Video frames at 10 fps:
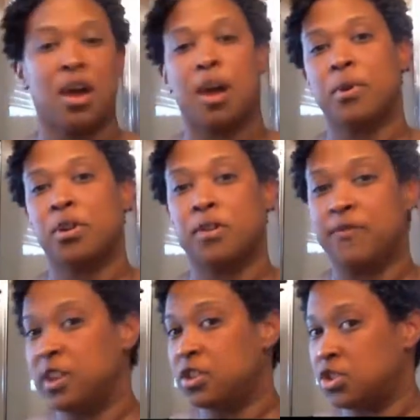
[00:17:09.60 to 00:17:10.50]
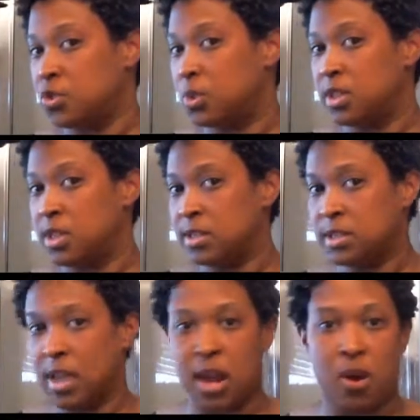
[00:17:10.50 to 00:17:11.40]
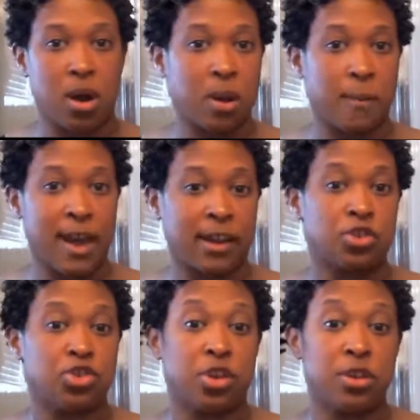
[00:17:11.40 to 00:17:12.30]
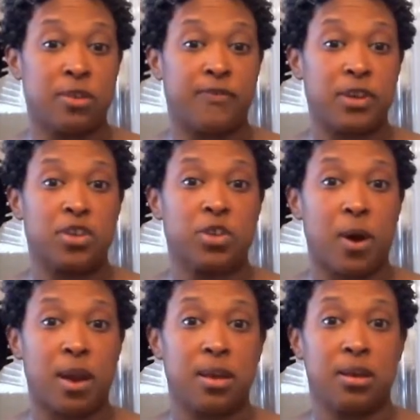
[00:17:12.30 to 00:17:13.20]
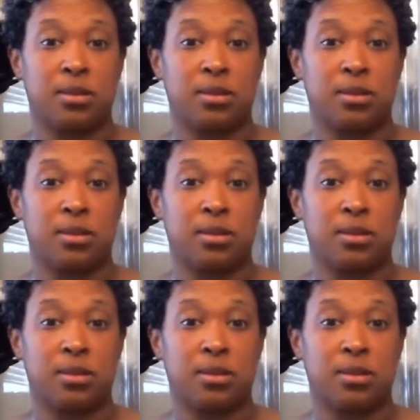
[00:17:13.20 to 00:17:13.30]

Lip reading: I'm going to finish doing this, and I'll come back and show you the finished product.